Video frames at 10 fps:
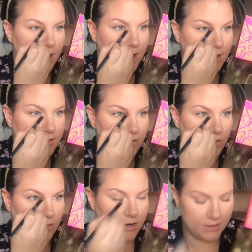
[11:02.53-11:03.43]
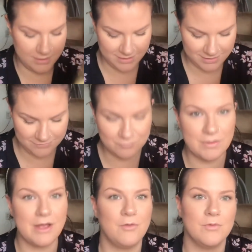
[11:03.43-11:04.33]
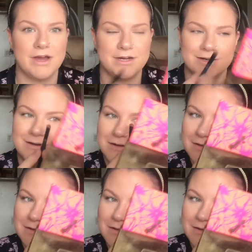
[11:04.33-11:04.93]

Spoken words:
And inner corner while we're here.